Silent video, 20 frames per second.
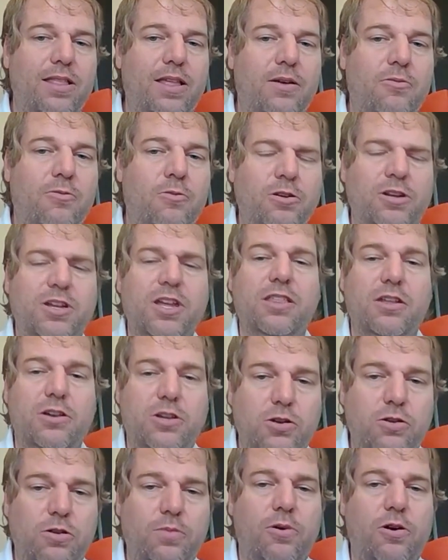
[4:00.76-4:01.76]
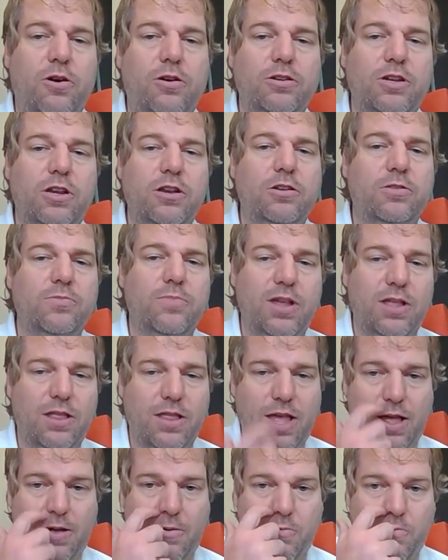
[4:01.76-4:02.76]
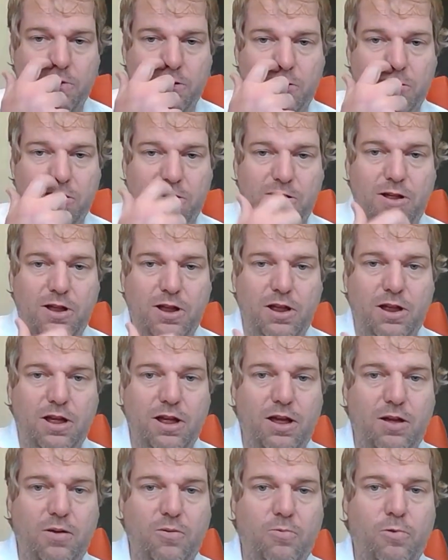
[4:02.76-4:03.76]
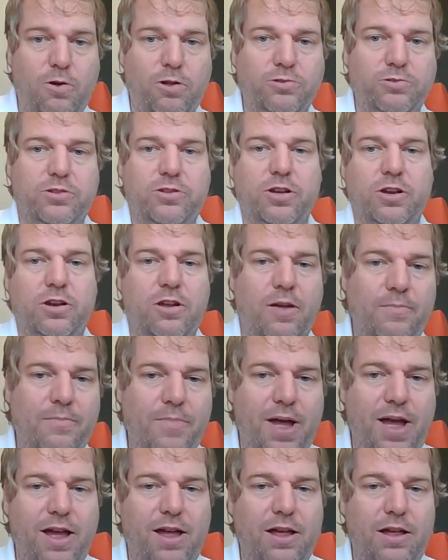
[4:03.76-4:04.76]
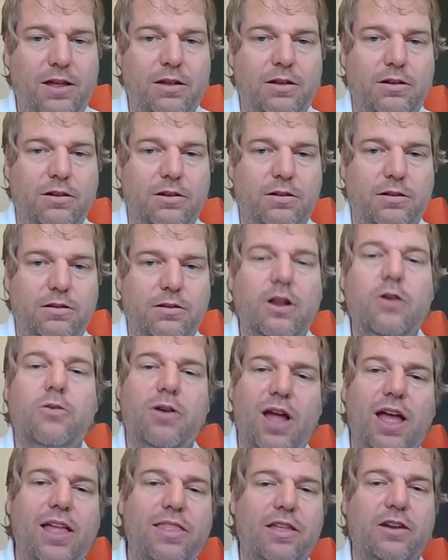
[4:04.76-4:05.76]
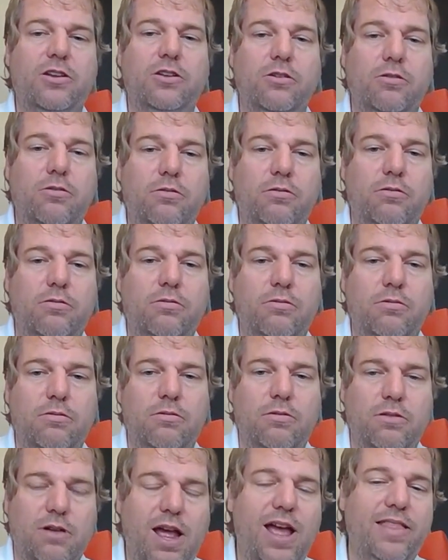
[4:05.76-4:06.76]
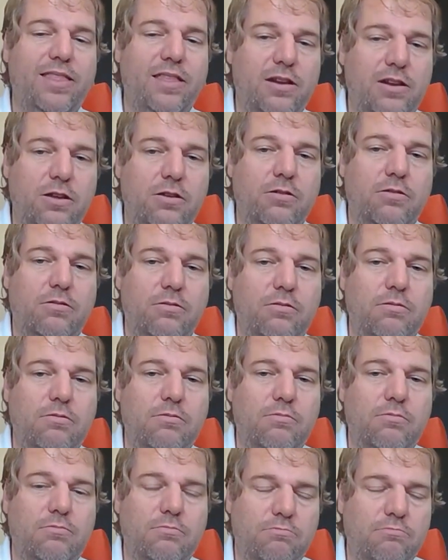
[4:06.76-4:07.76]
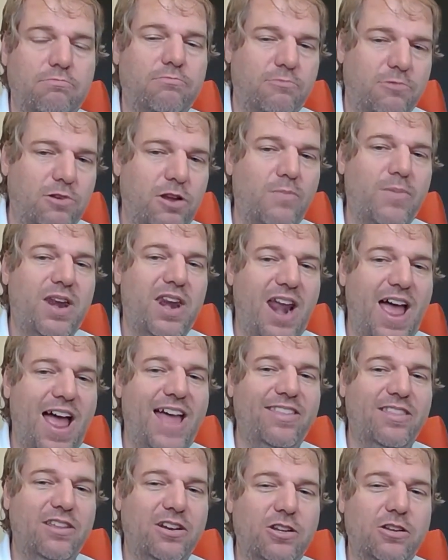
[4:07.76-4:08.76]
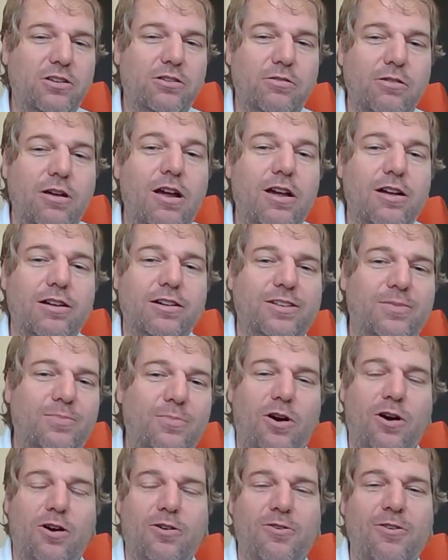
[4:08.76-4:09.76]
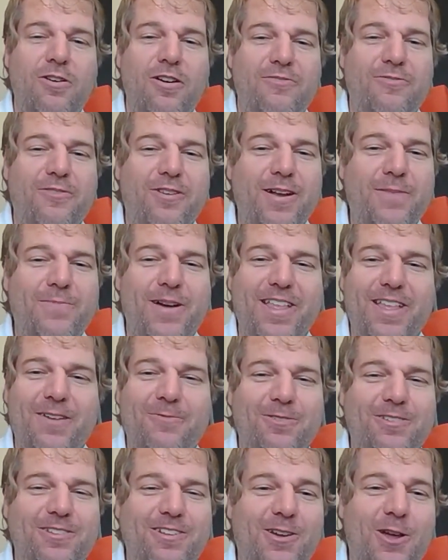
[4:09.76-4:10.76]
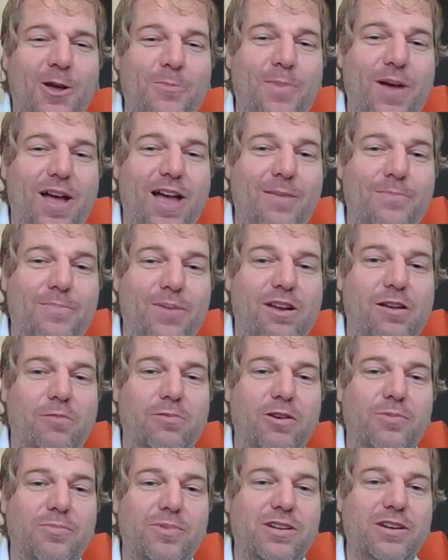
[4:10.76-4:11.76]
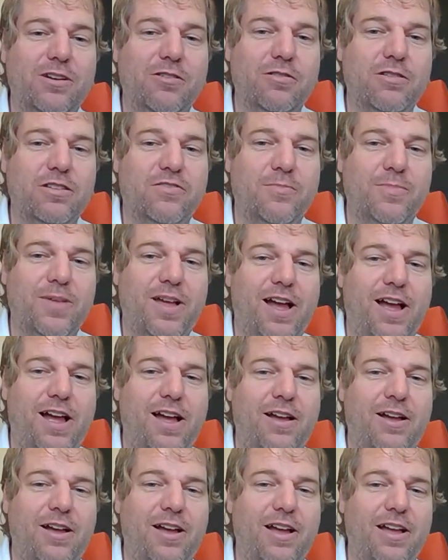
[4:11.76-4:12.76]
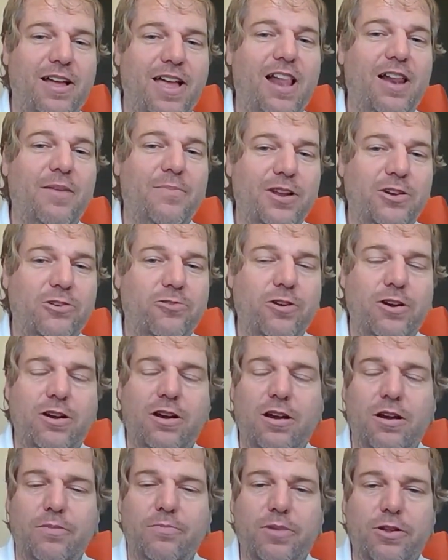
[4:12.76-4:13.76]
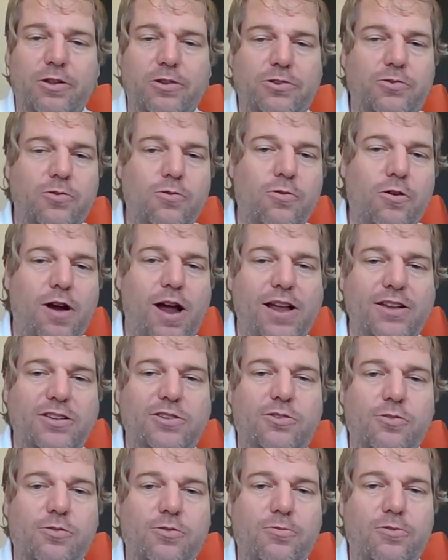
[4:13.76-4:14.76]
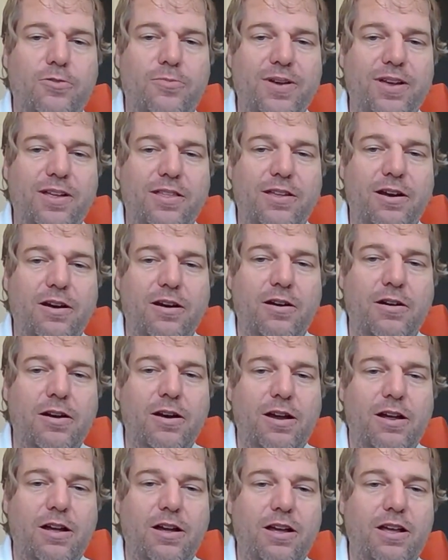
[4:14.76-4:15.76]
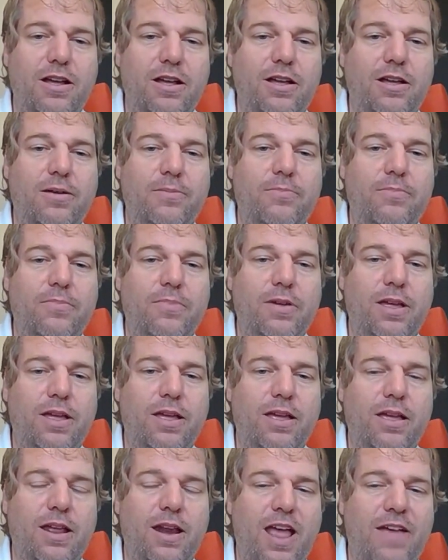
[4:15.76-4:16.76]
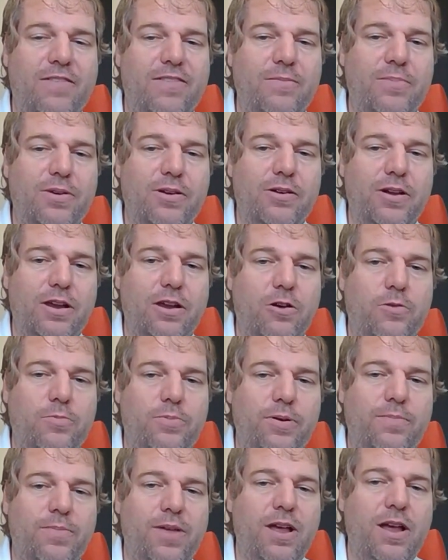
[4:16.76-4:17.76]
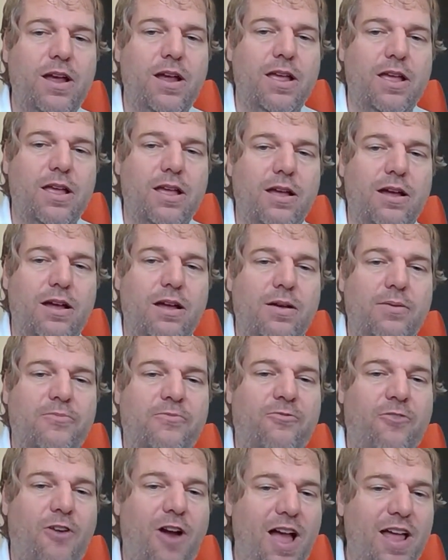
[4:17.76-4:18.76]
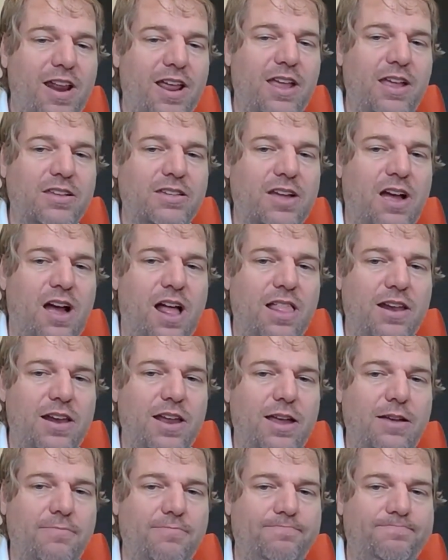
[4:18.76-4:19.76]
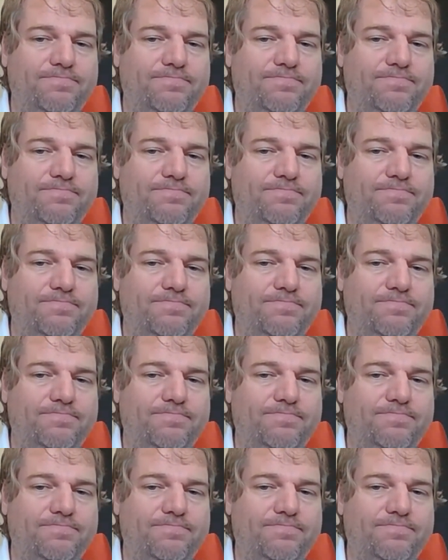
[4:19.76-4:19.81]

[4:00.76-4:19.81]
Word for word: that, or 10 to 2 tomorrow, excuse me, that will uh, want to come by. No, 9 to 2. 9 to 2. Come at 9 to 2 tomorrow for anybody that wants to come by and pick up their materials from the high, uh, elementary, middle school, or high school. We'll be there um, and, and, have the building open. Uh, Friday is a holiday,